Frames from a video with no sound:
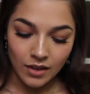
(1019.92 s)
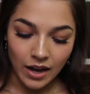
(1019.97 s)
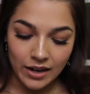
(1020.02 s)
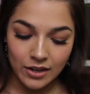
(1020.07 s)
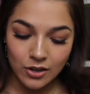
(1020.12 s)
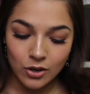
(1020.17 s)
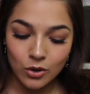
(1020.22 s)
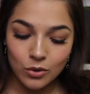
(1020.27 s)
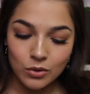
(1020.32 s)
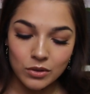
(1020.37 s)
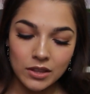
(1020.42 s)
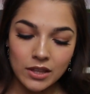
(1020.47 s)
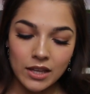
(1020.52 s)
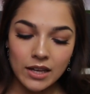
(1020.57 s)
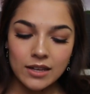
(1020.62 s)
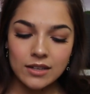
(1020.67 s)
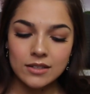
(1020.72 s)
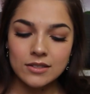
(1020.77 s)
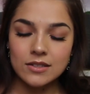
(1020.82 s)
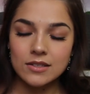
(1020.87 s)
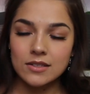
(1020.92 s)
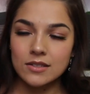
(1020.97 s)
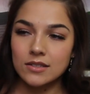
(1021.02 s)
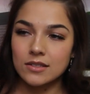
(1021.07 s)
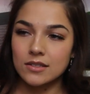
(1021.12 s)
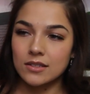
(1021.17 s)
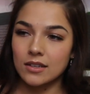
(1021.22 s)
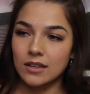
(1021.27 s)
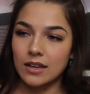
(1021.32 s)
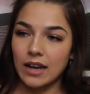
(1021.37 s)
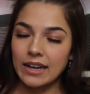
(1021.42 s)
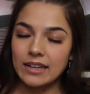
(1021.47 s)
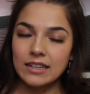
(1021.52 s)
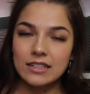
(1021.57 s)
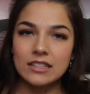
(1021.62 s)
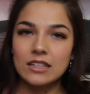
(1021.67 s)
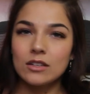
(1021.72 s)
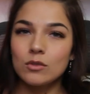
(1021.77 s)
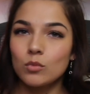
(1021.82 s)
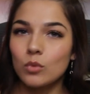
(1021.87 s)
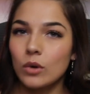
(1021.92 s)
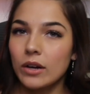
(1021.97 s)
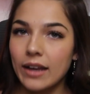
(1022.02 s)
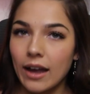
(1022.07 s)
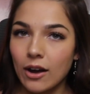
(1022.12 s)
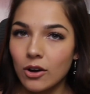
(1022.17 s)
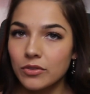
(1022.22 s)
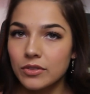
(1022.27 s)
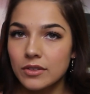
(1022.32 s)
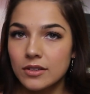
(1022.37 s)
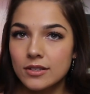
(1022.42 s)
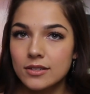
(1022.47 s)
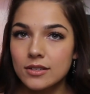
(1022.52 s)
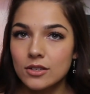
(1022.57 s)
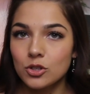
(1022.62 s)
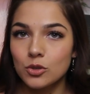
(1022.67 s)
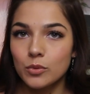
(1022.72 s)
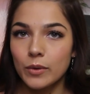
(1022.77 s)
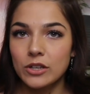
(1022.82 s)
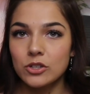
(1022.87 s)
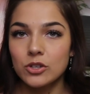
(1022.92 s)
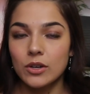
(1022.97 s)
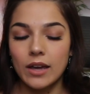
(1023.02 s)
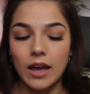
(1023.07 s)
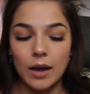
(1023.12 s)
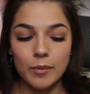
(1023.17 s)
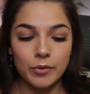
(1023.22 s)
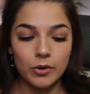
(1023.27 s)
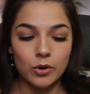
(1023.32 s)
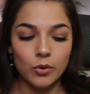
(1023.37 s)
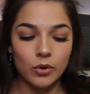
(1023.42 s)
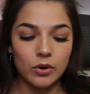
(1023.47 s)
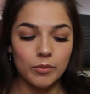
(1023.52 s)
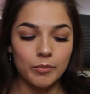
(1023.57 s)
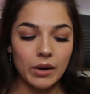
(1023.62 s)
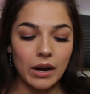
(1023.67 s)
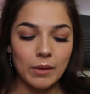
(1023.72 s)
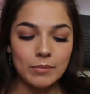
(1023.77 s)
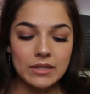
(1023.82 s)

I know things kind of didn't work out in this situation, Capricorn, but